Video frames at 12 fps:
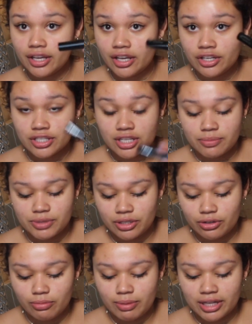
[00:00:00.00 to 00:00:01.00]
It just comes in a
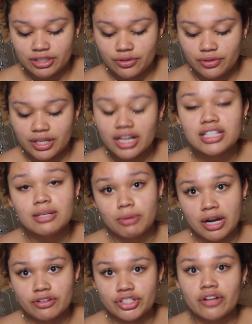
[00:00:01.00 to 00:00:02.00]
little black tooth. It's a
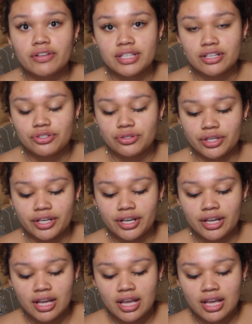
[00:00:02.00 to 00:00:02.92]
brow gel essentially.